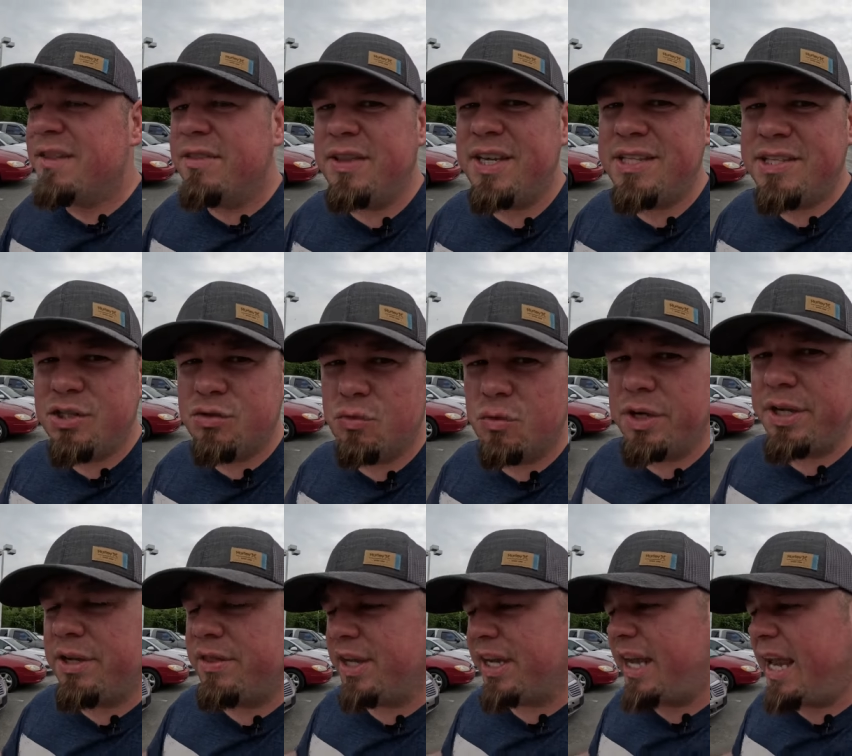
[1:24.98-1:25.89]
this is
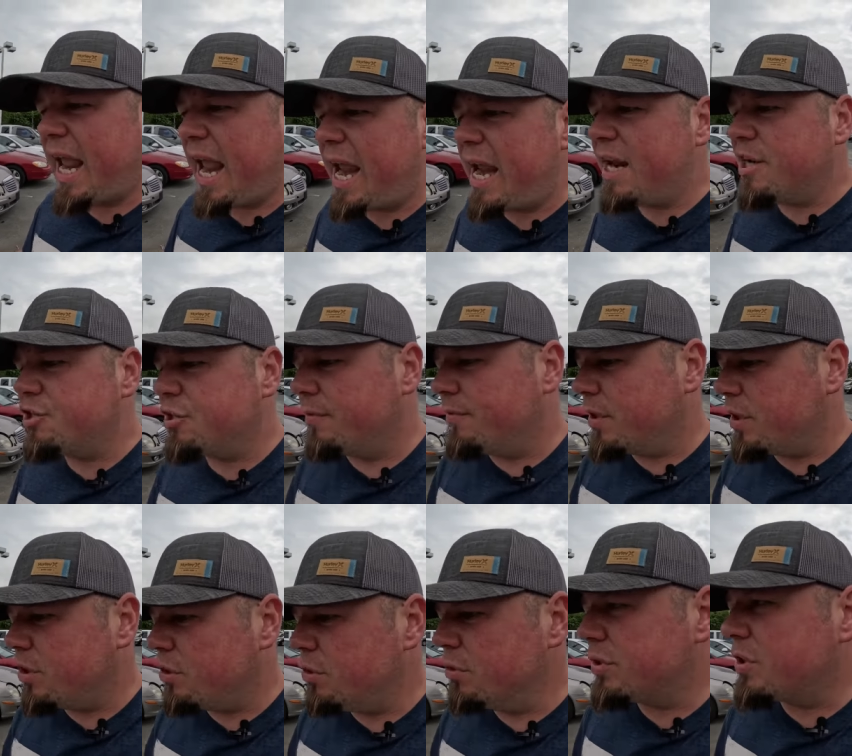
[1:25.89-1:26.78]
really the gauge of the
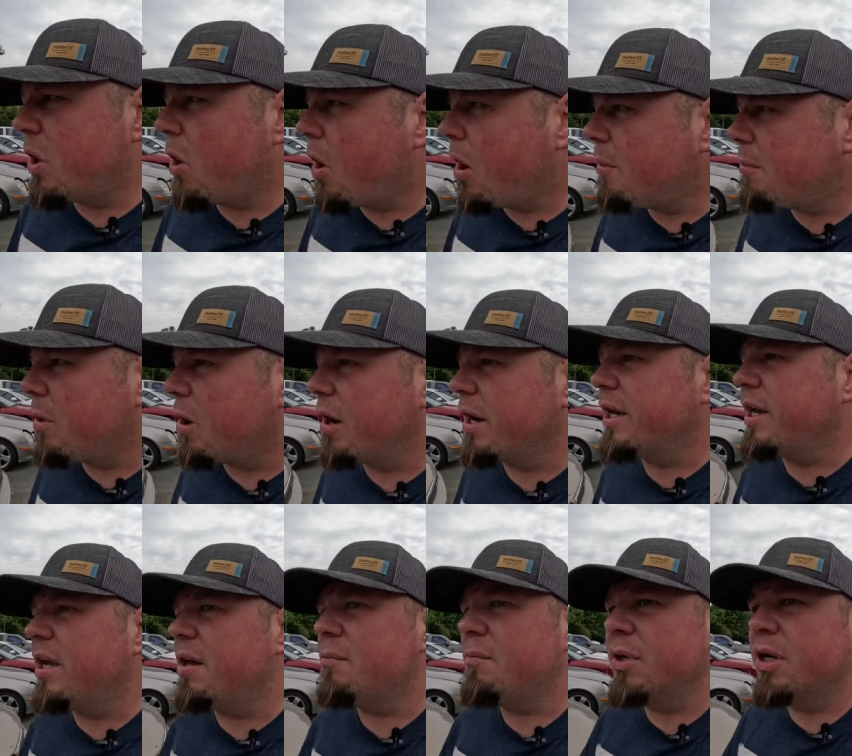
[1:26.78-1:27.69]
used car
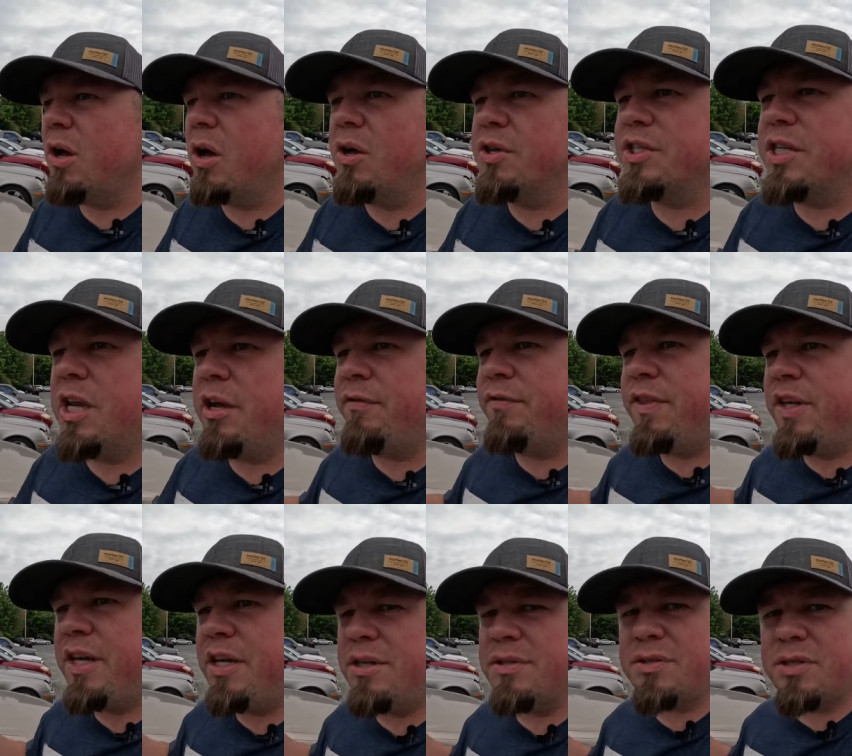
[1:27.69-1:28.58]
market because if
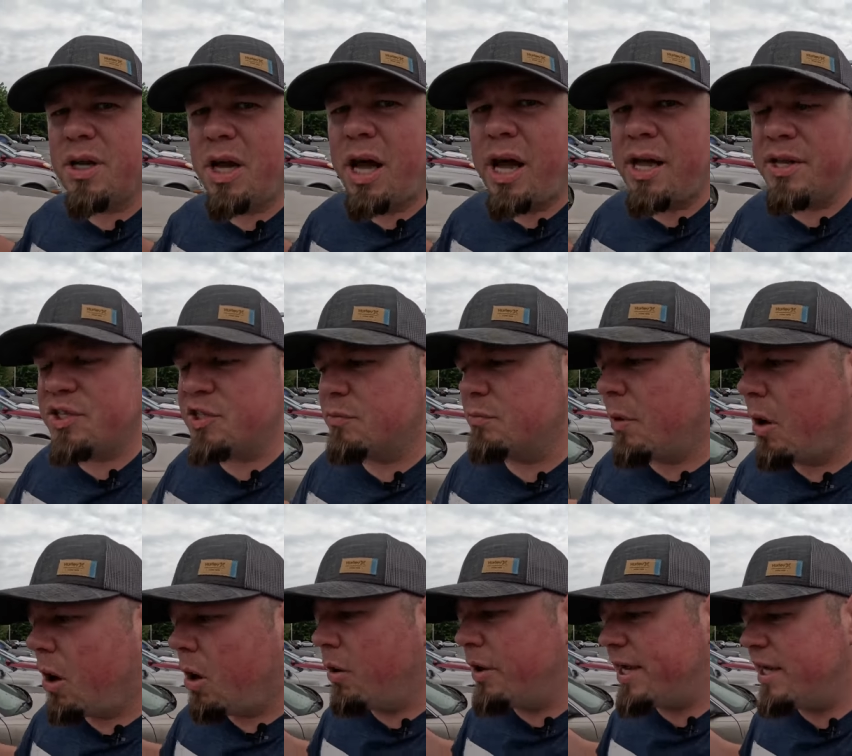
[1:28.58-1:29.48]
these uh,
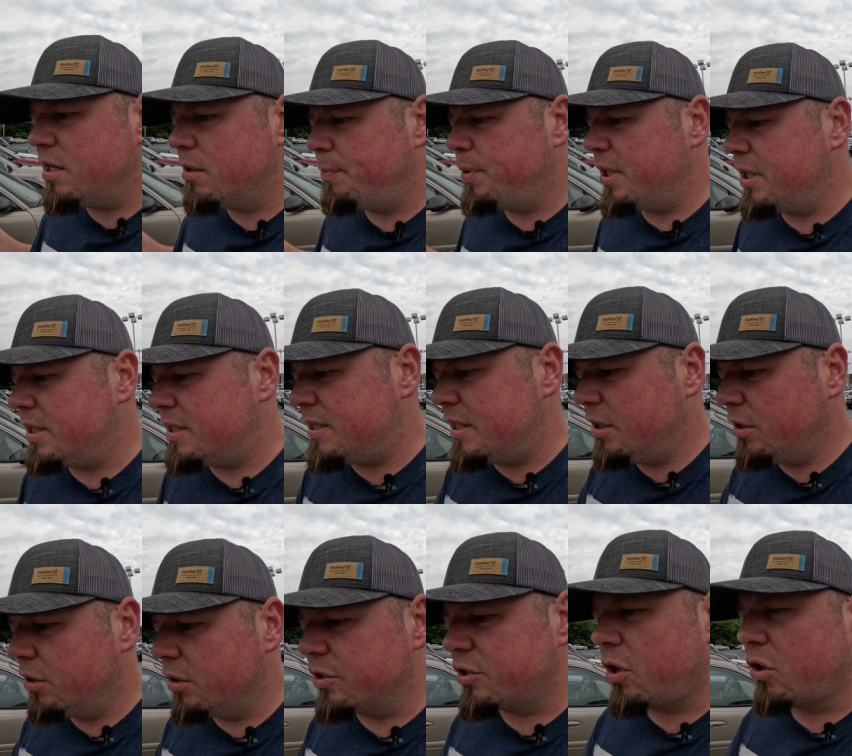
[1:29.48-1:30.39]
small independent
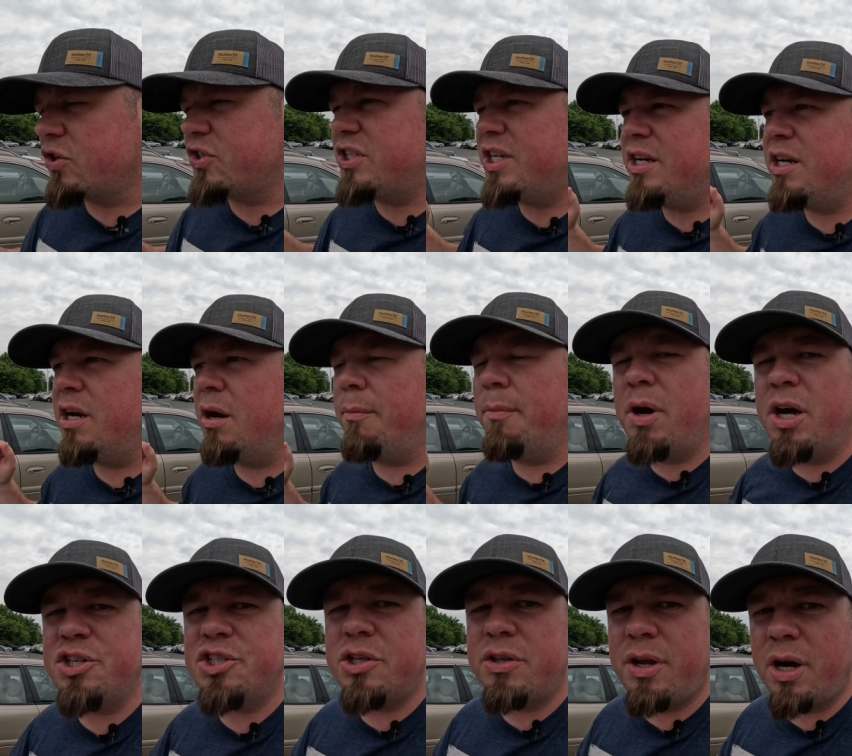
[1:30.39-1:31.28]
dealers are sending a
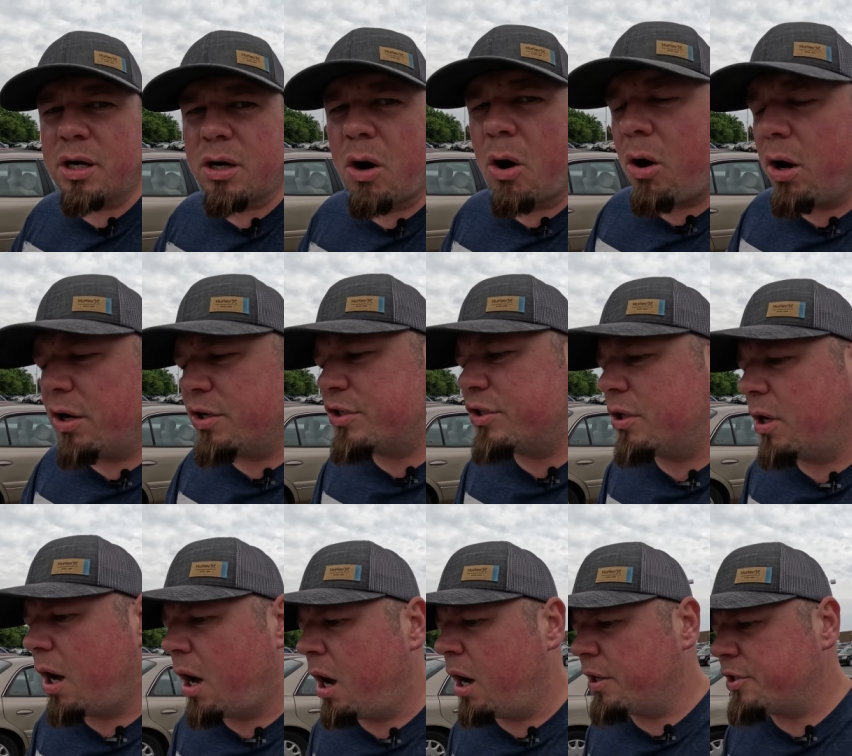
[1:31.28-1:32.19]
bunch of their cars
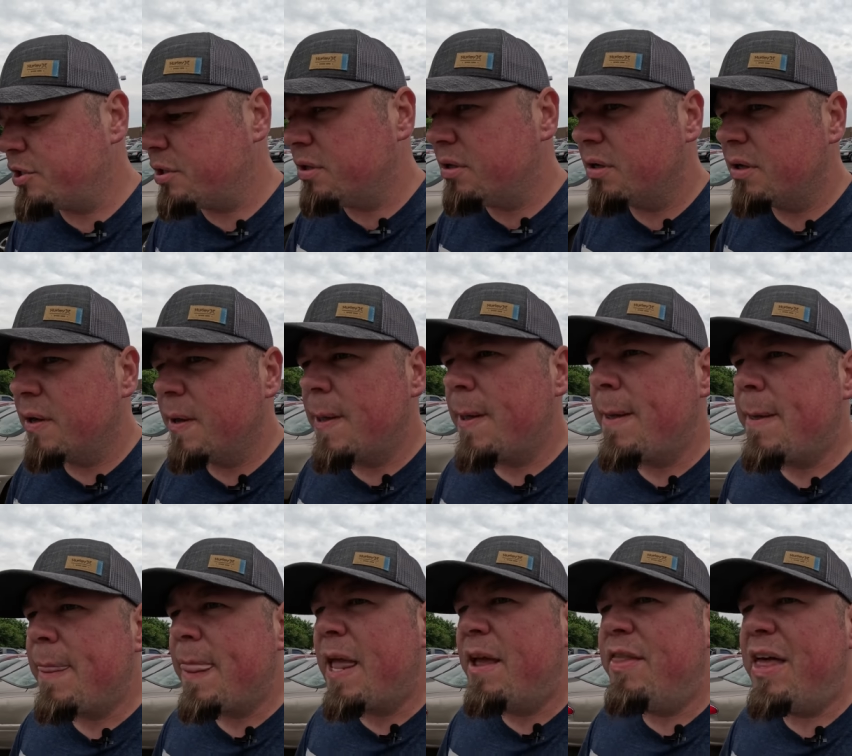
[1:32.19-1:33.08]
to auction,
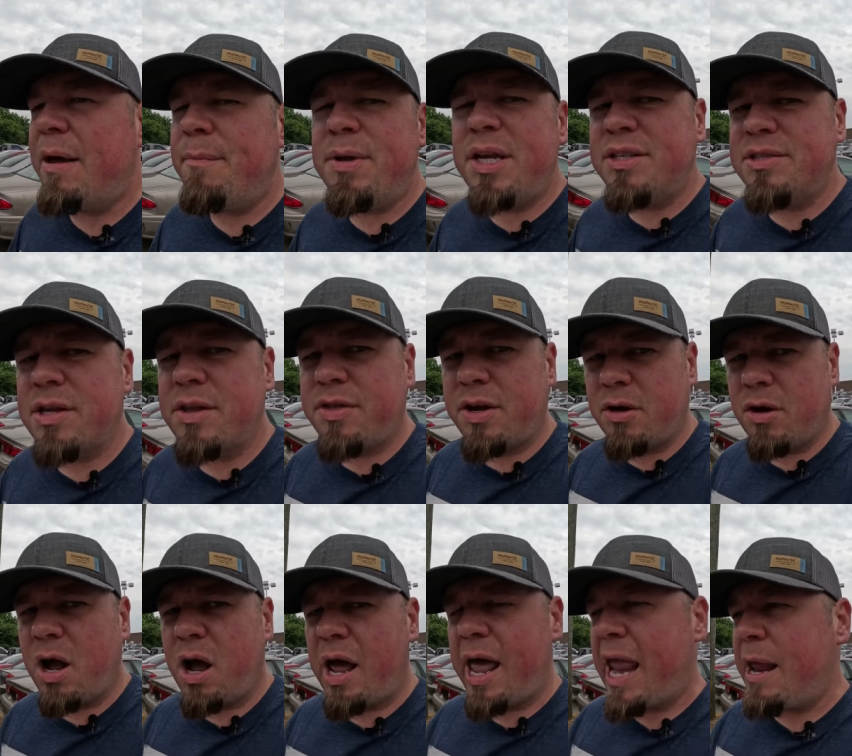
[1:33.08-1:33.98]
that means that they're
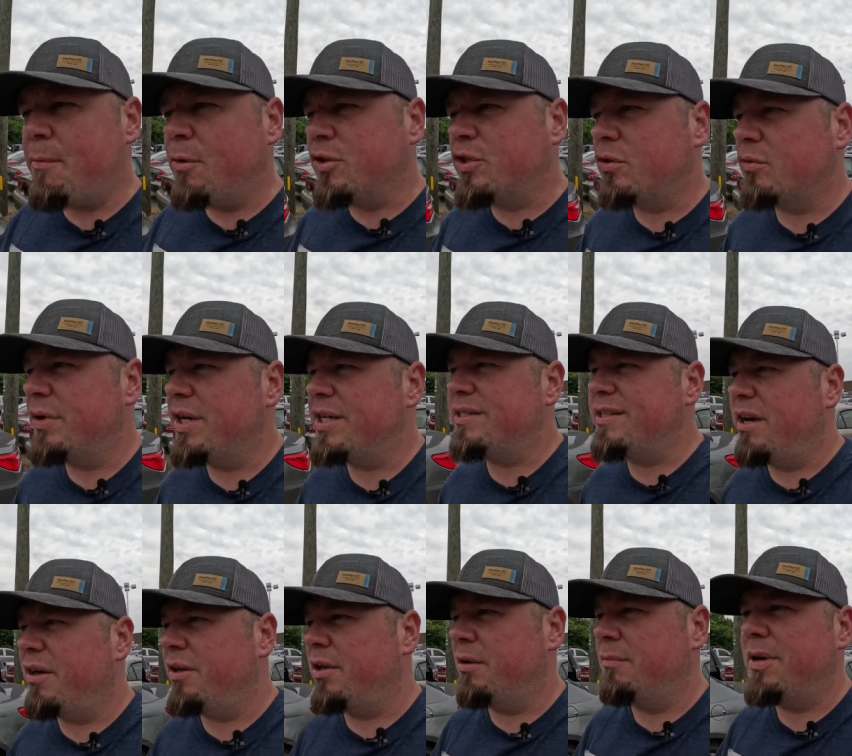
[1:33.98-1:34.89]
not able to
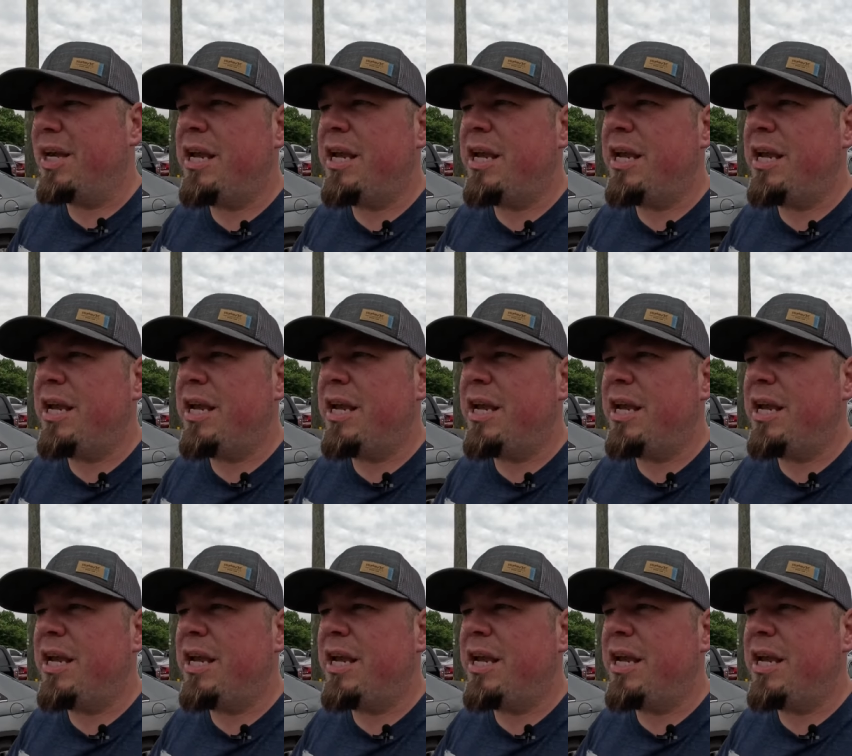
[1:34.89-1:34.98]
retail them.